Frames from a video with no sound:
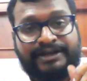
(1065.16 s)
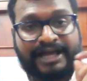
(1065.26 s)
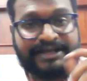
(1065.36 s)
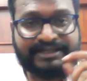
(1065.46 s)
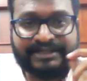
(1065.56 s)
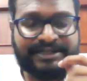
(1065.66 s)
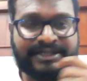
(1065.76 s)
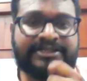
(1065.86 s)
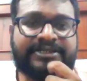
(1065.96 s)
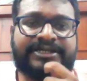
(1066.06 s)
And
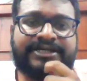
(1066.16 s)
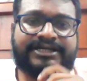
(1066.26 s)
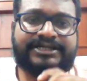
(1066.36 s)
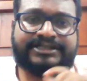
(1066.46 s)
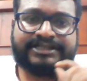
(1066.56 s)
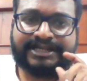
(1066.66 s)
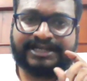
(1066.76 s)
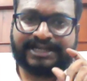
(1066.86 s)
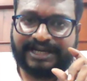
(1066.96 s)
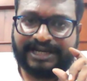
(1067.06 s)
another thing is
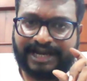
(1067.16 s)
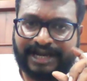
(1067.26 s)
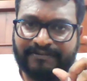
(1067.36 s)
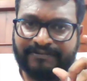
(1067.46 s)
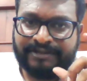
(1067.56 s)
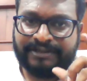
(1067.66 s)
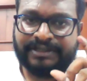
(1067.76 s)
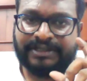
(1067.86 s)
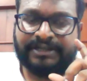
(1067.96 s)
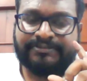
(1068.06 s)

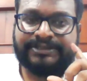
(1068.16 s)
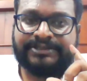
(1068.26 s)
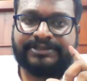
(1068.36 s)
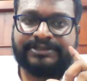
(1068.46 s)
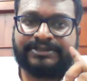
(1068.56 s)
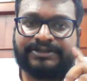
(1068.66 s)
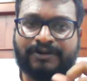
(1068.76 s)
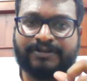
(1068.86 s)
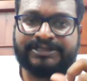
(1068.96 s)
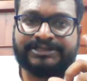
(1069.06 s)
our, I mean,
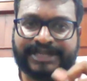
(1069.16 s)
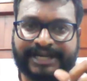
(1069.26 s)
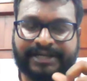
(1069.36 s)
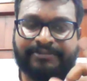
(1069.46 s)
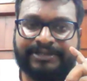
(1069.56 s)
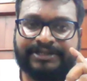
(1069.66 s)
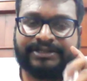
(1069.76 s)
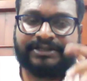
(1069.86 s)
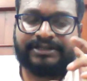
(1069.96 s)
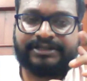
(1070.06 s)
common psych. I mean,
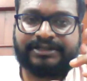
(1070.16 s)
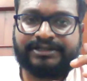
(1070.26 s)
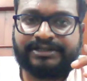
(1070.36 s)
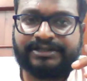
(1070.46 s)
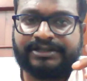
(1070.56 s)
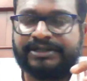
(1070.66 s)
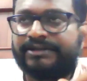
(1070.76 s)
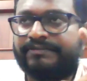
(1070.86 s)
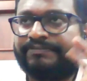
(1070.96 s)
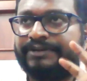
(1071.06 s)

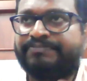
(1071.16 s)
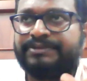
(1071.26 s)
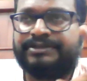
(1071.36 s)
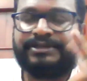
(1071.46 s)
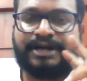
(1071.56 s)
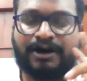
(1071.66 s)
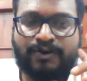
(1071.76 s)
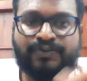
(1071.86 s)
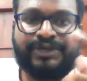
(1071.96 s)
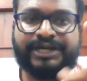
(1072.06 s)
the people, how
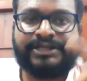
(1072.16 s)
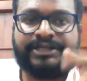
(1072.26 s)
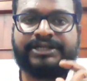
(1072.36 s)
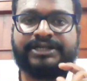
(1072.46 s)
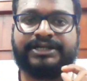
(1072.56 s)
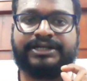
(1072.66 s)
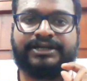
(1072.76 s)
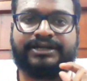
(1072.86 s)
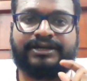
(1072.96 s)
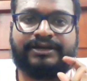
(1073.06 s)
we are thinking.
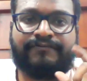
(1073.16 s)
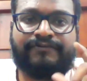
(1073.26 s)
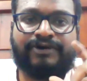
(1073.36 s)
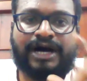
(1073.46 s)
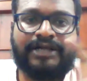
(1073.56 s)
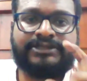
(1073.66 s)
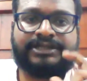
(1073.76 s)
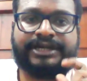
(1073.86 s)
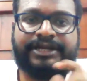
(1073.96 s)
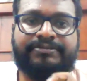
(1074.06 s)
If you
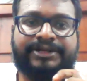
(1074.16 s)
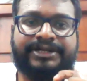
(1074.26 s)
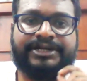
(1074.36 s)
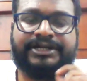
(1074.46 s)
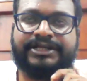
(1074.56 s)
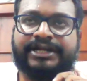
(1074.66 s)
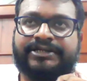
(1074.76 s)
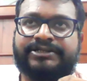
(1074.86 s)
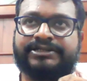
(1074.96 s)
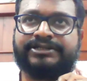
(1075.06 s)
ask anybody
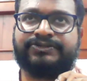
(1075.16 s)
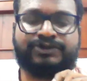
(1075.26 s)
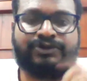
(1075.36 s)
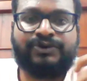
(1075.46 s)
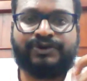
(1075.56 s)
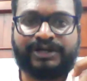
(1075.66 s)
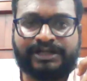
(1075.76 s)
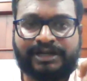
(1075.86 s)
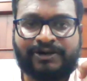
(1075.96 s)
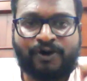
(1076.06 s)
that, do you know
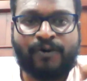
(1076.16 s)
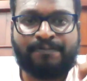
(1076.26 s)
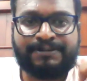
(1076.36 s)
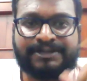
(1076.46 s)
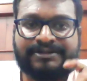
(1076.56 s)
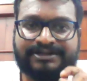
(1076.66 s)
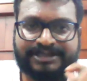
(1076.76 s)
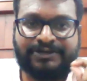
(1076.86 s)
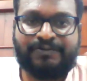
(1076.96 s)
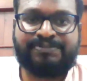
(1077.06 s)
COP,
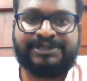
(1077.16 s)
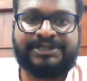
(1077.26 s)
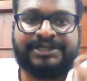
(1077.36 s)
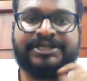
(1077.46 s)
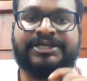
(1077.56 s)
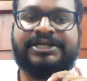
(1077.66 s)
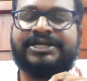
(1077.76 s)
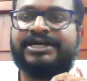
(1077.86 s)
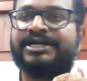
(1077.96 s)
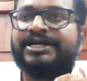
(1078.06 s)
COP?
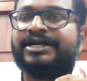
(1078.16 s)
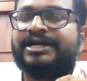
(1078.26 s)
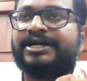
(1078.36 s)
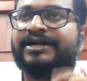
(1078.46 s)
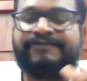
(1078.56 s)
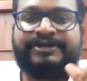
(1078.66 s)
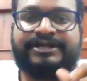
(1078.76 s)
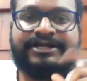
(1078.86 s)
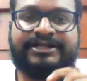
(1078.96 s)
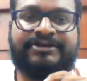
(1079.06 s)

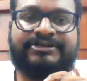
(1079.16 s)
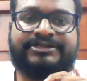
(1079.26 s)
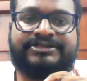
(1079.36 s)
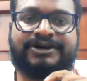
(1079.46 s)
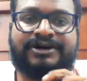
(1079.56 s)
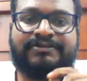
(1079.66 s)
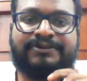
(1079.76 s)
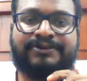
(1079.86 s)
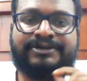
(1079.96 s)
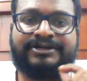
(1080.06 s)
Definitely they'll talk
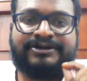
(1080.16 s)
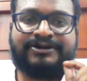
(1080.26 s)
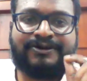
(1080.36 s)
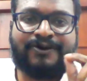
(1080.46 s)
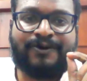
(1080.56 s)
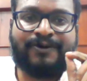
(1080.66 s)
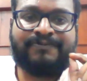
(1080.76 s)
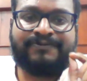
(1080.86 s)
about COP,